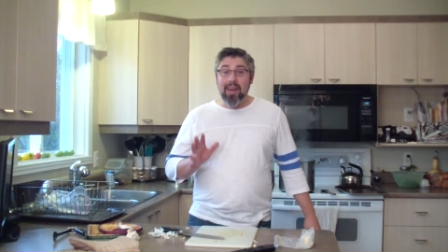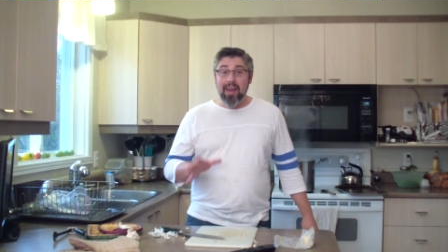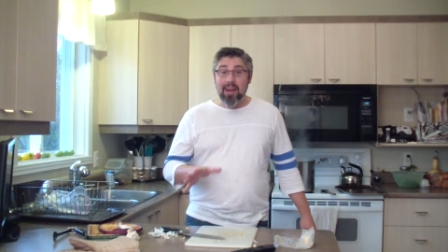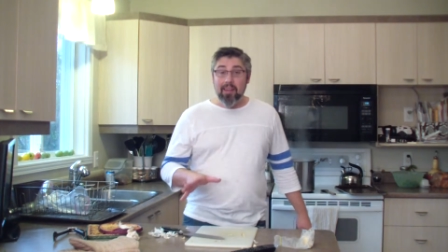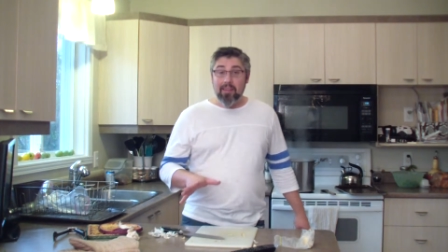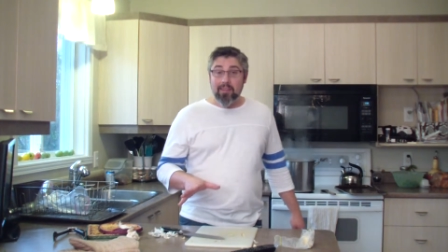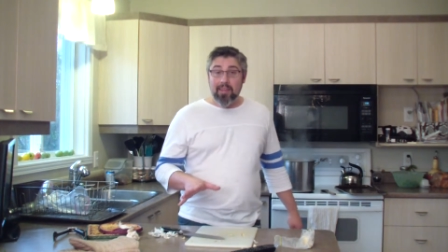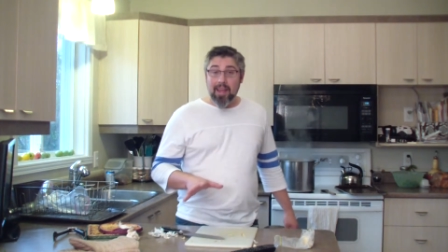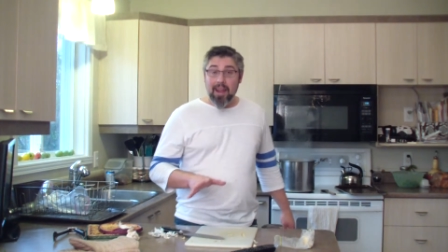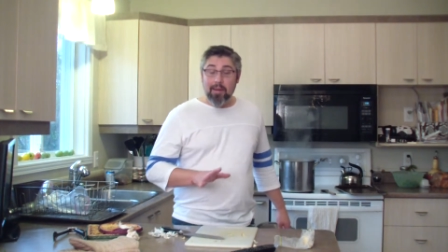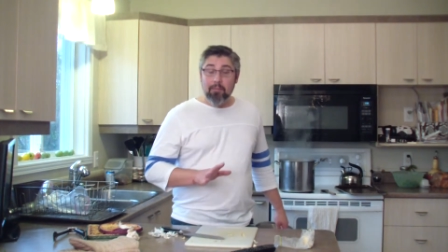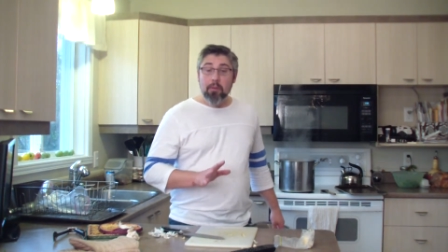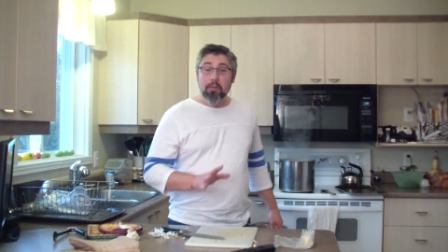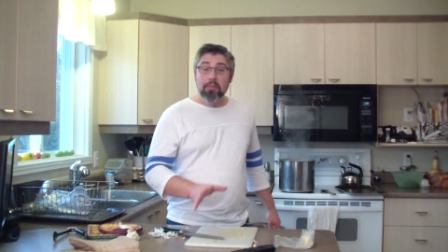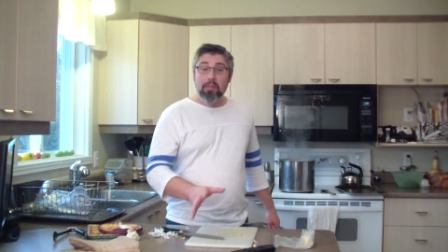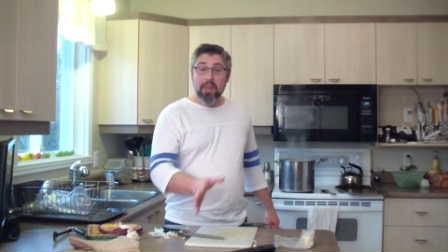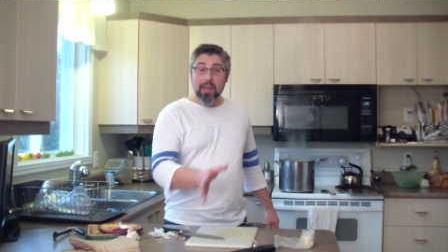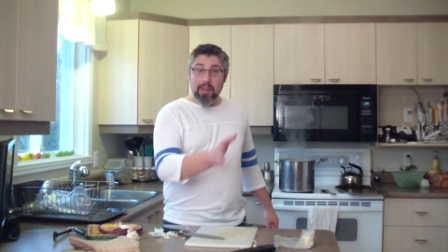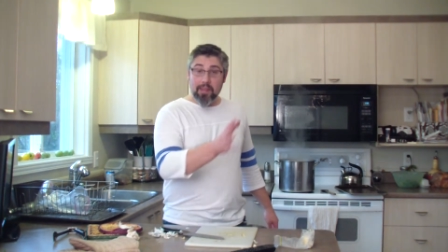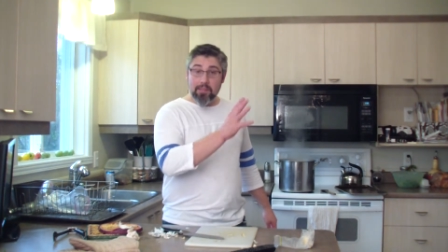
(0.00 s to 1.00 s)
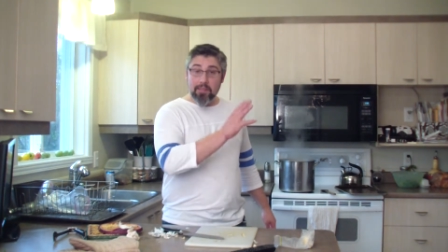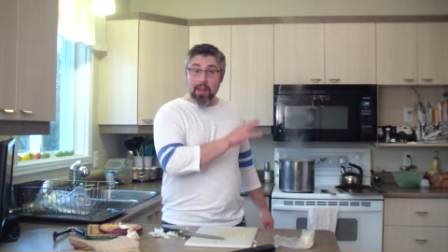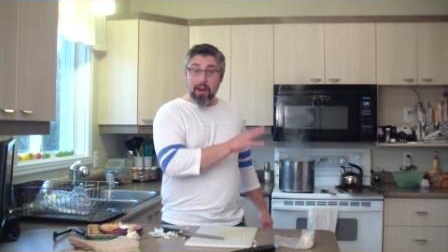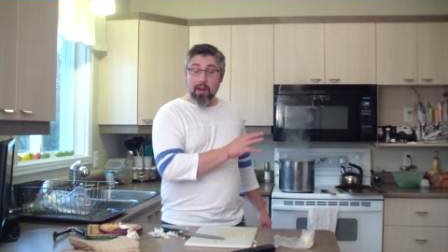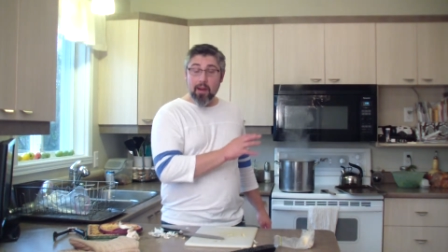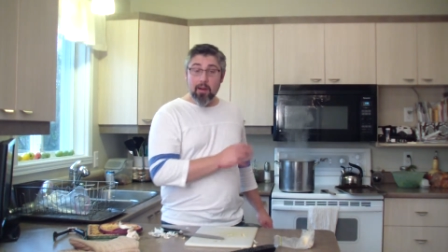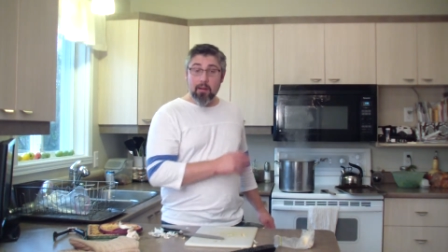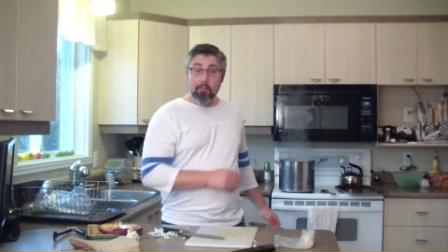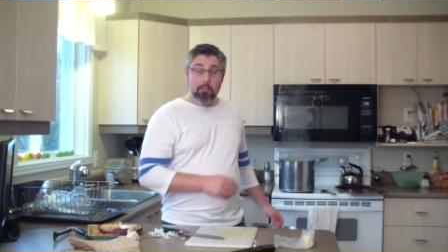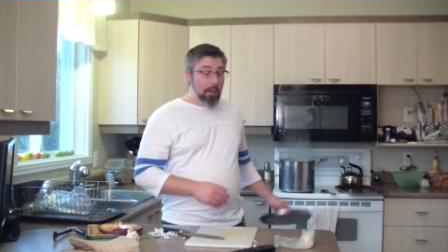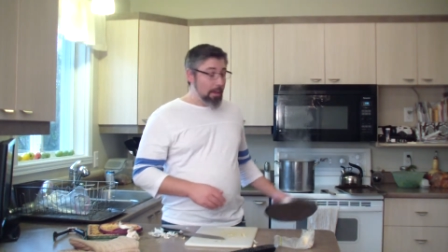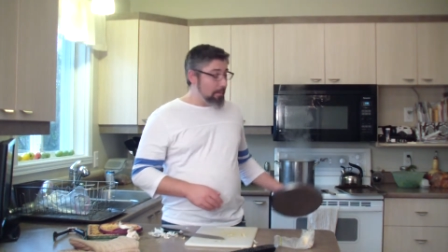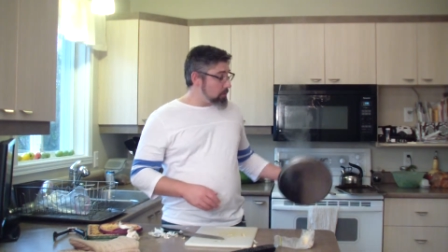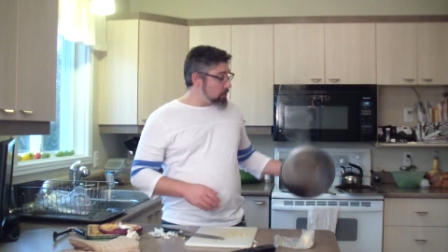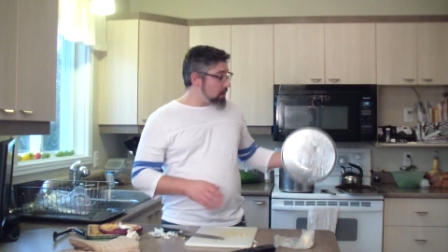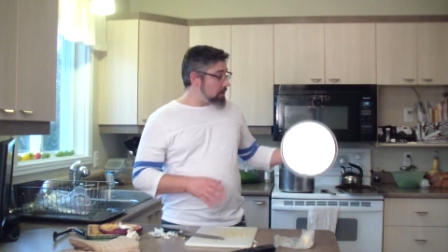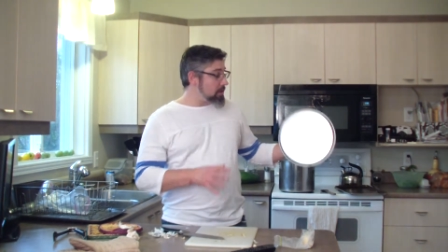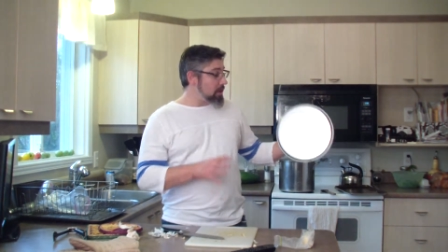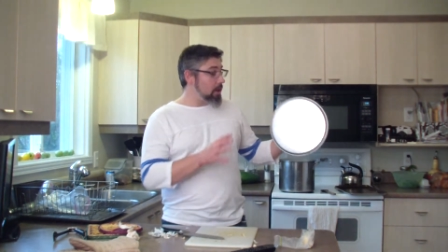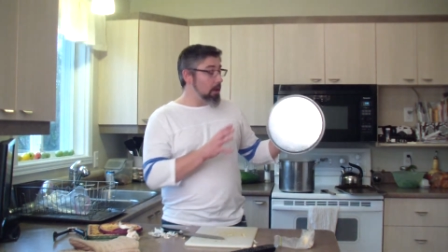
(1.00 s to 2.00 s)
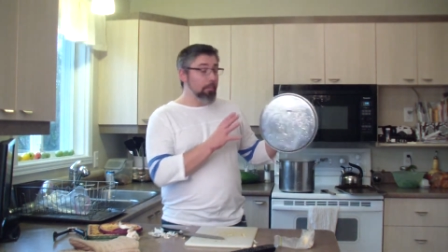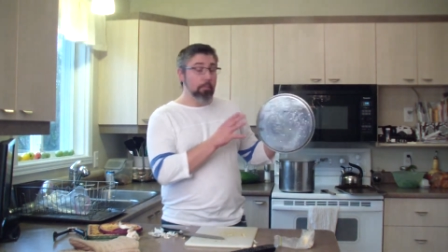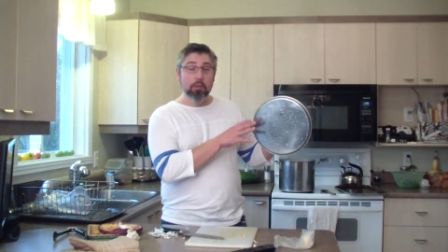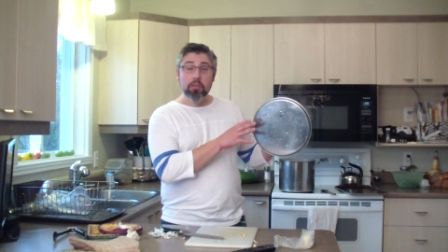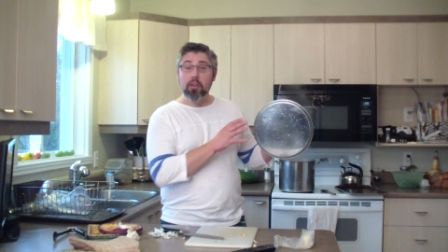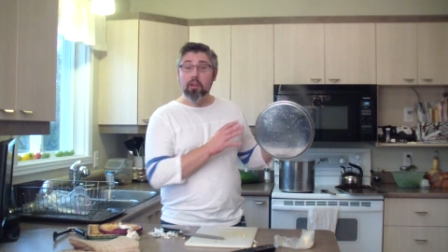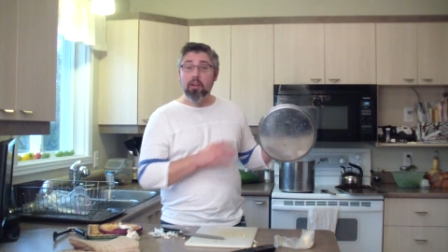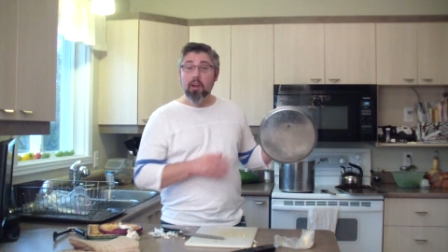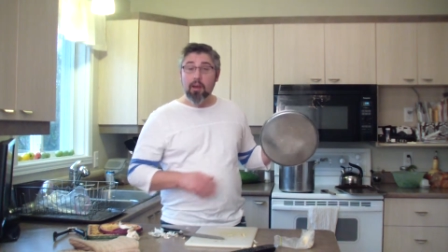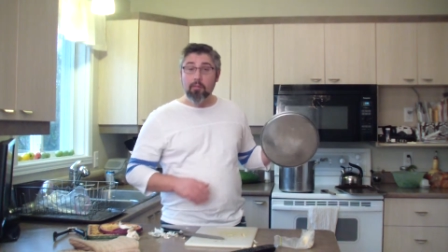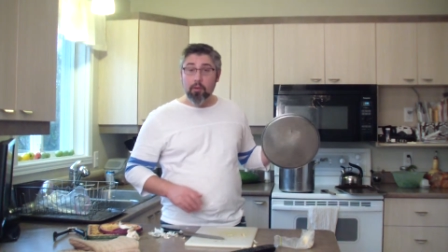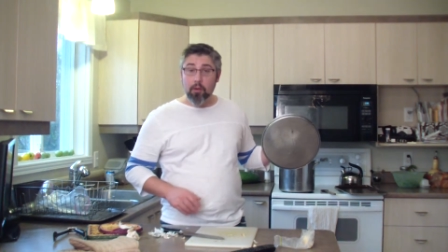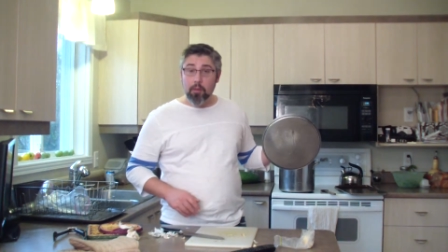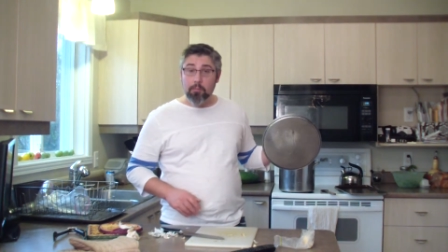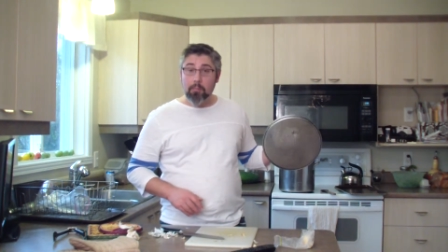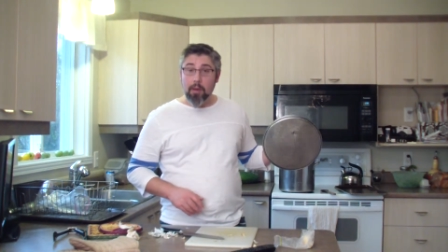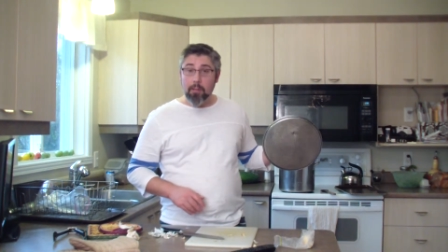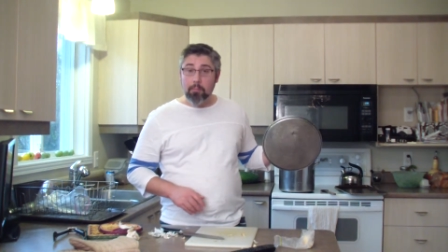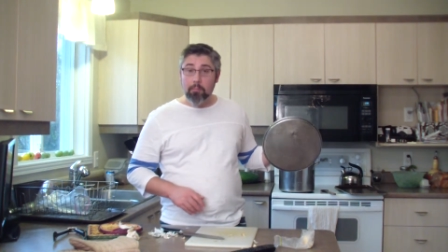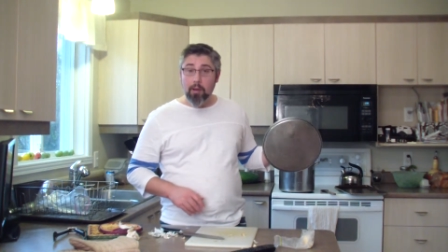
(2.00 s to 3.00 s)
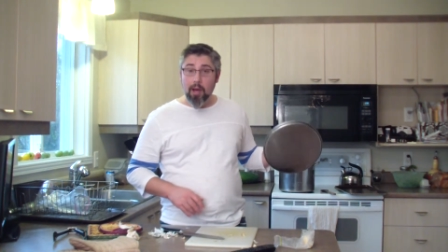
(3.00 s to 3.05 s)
added everything in there, I'm just going to put the cover on my